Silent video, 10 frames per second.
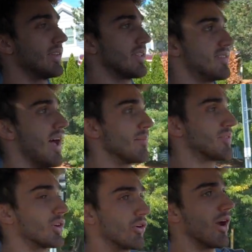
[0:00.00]
Like, the
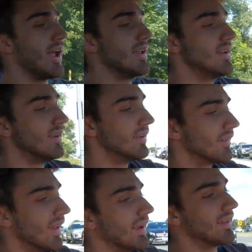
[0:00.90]
temps are great,
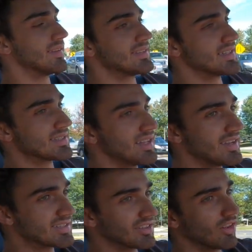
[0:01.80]
like it sits
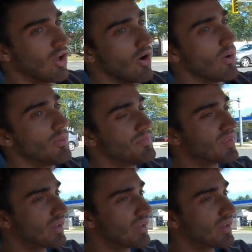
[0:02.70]
nice and low.